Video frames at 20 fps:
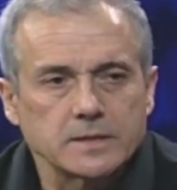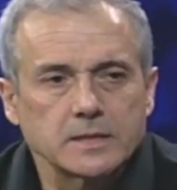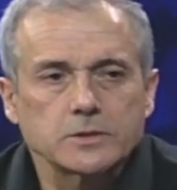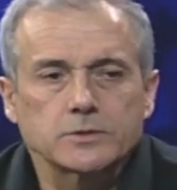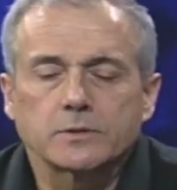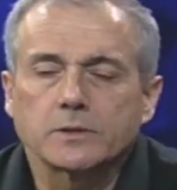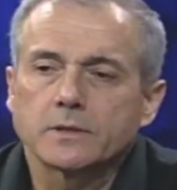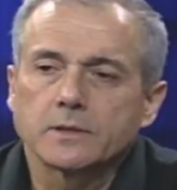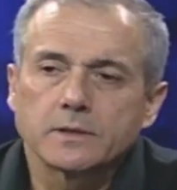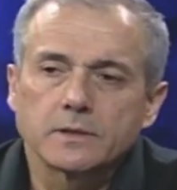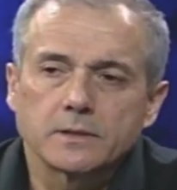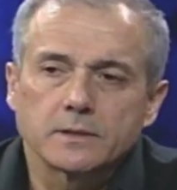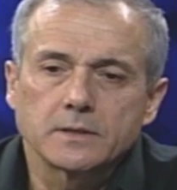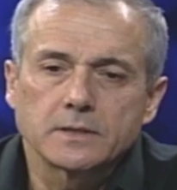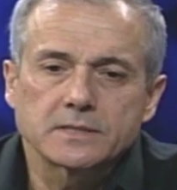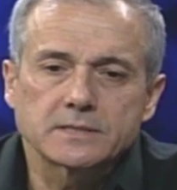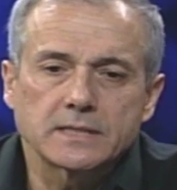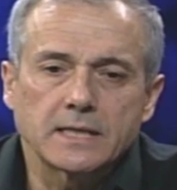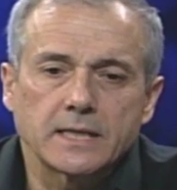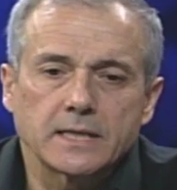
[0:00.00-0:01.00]
These are uh,
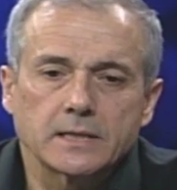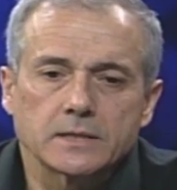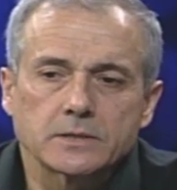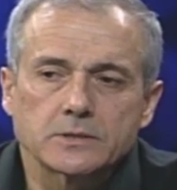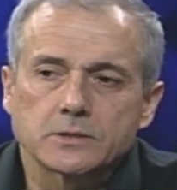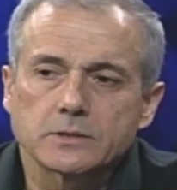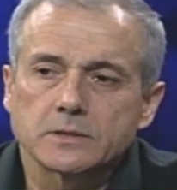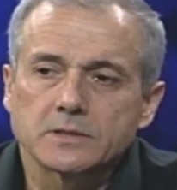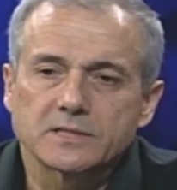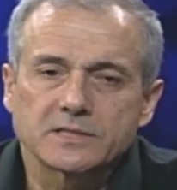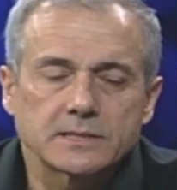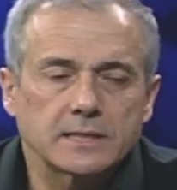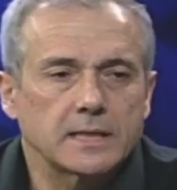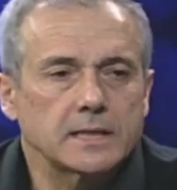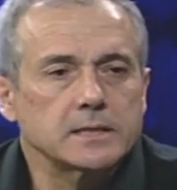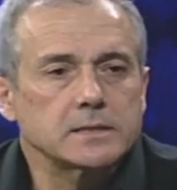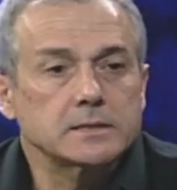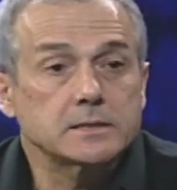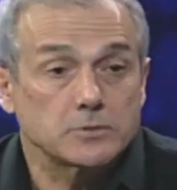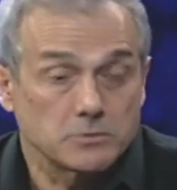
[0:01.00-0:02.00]
the, science, the
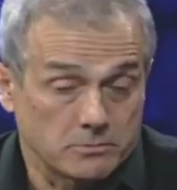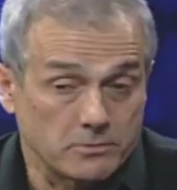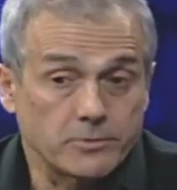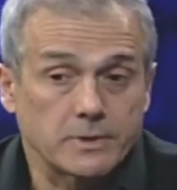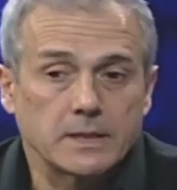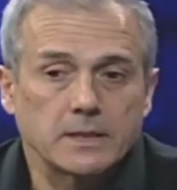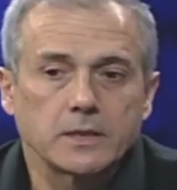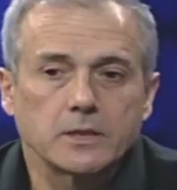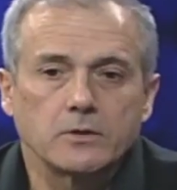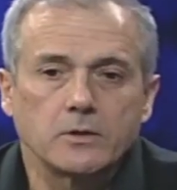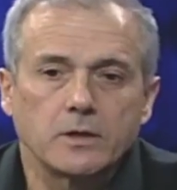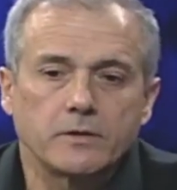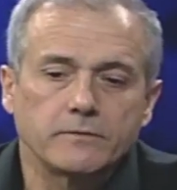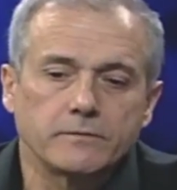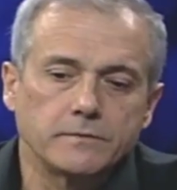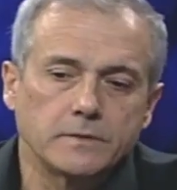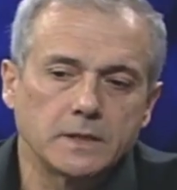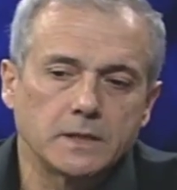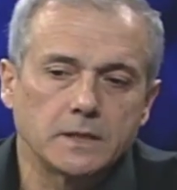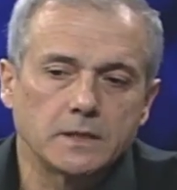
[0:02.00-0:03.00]
science really
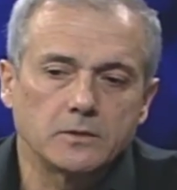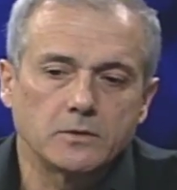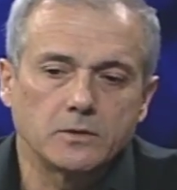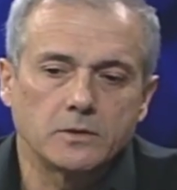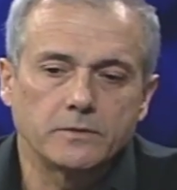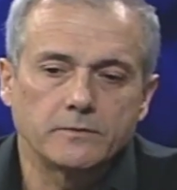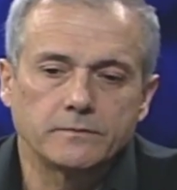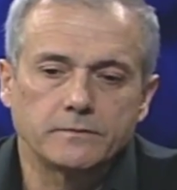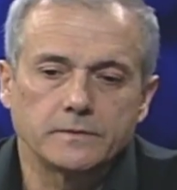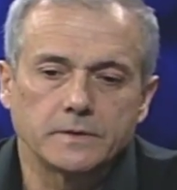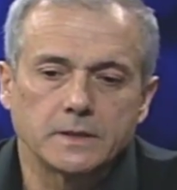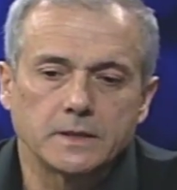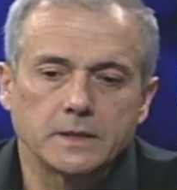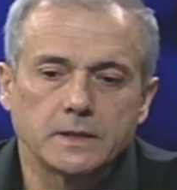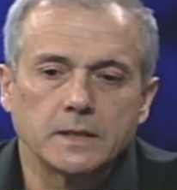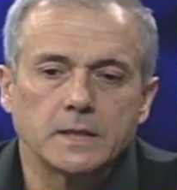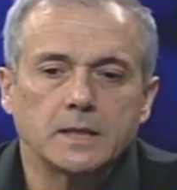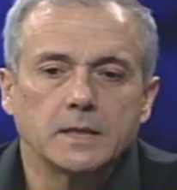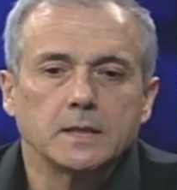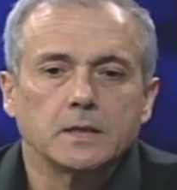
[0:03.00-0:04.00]
of, uh, of,
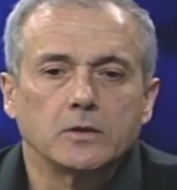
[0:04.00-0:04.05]
uh,